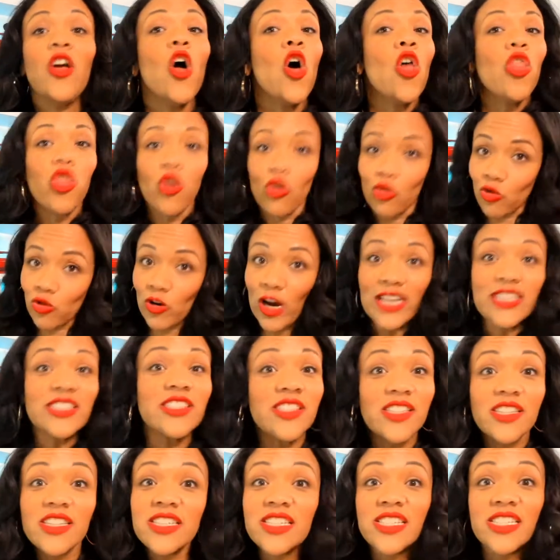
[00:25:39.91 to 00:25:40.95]
The rest
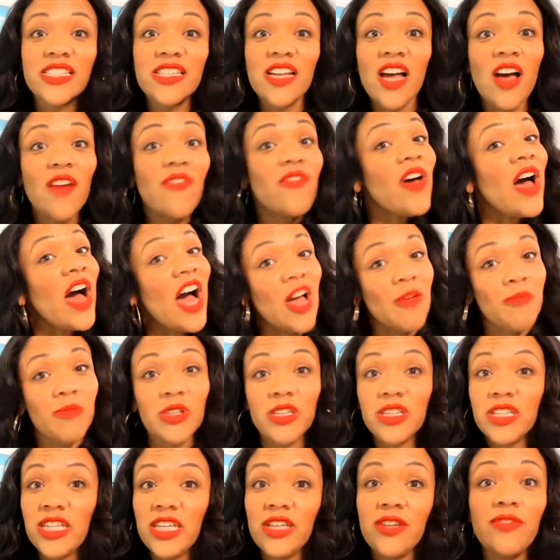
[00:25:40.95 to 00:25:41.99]
of the stuff, I
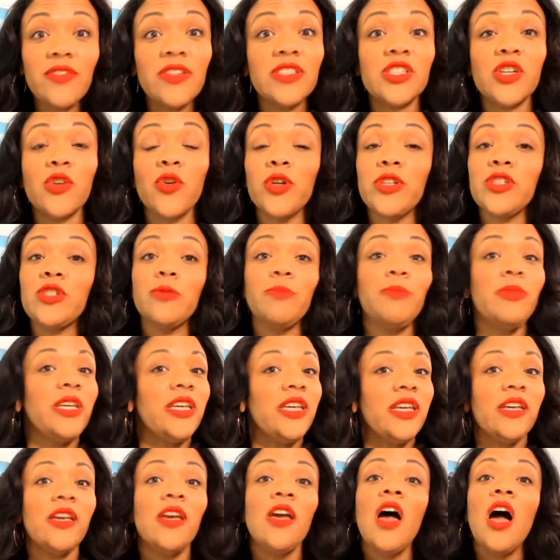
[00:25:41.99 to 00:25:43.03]
believe, is going to
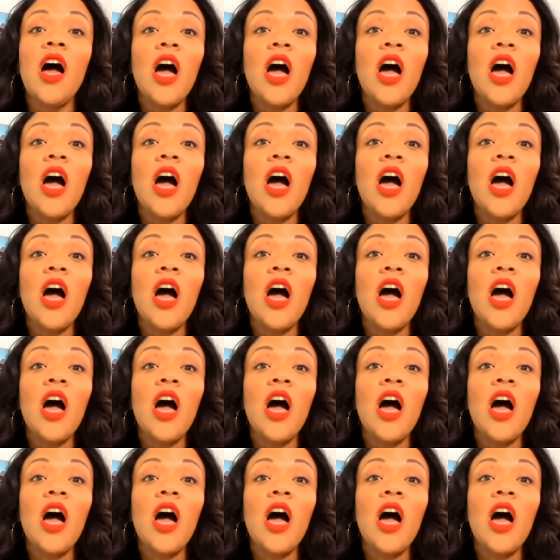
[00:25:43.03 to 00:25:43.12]
be